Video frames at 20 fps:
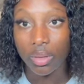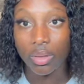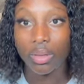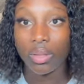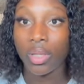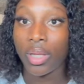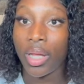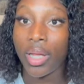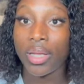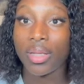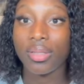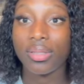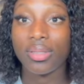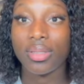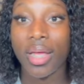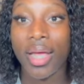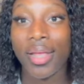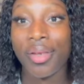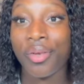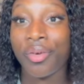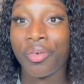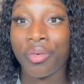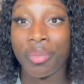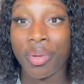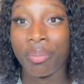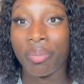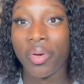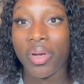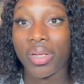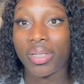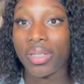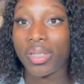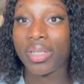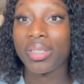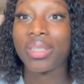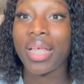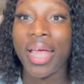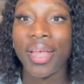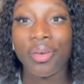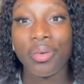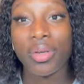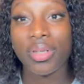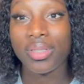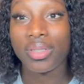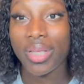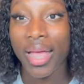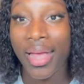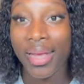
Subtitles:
guys, I don't remember it. I know it